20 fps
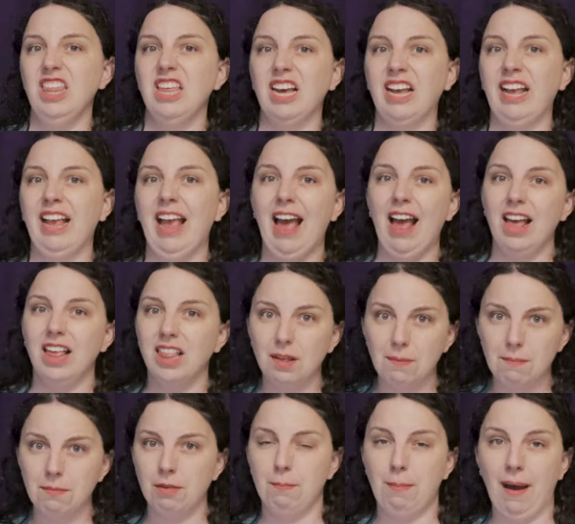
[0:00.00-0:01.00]
the
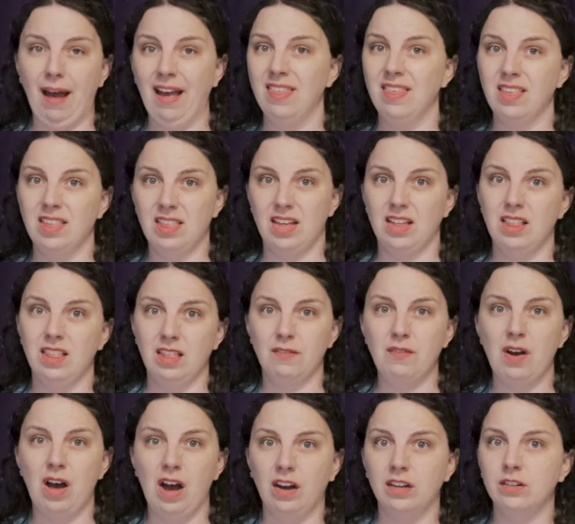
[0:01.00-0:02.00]
chasms by the Sons
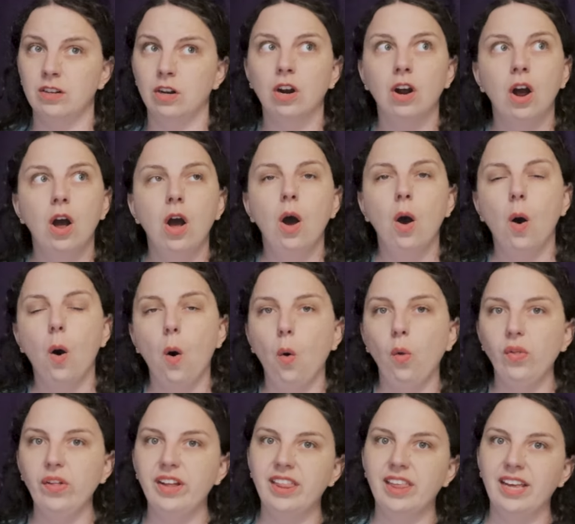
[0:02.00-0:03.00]
of Honor,
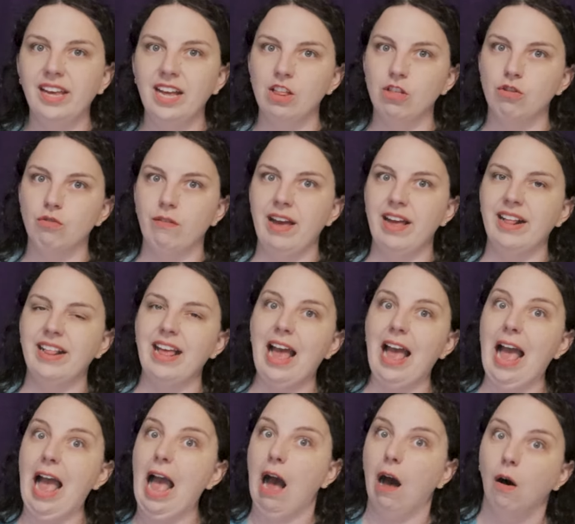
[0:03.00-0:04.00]
only to get dragged
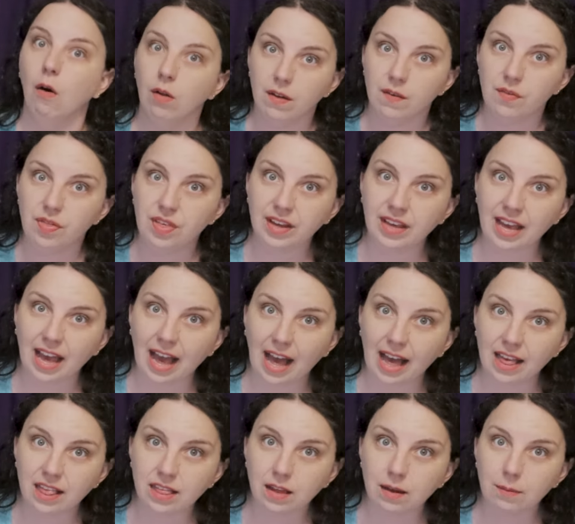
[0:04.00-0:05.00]
out of the
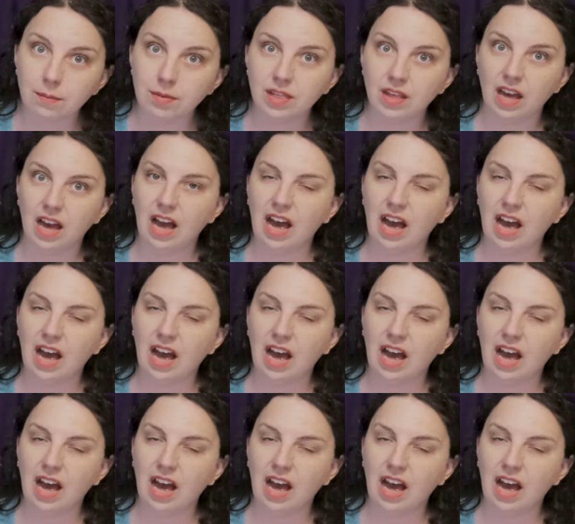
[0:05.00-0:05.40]
chasms